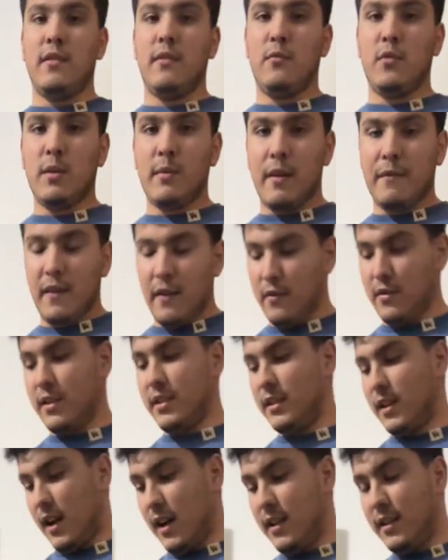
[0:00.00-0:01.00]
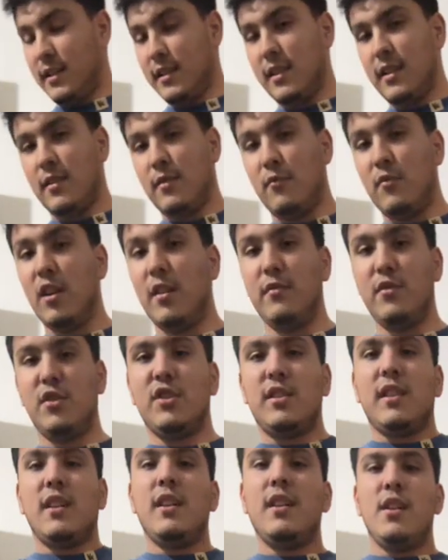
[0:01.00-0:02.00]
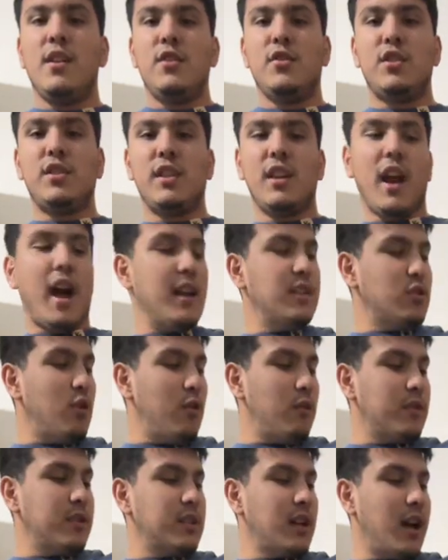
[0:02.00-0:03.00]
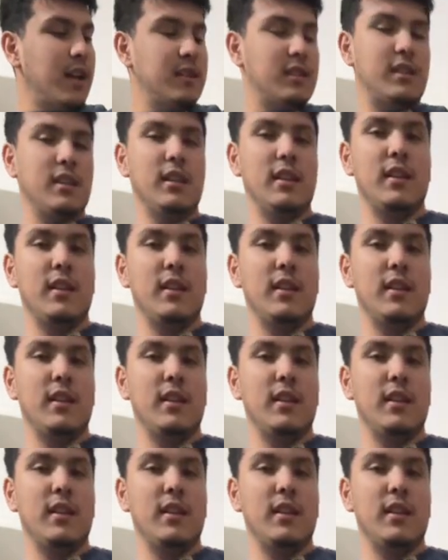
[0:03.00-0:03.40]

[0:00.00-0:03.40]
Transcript: One of my favorite designs. One of just just a nice oversized tee.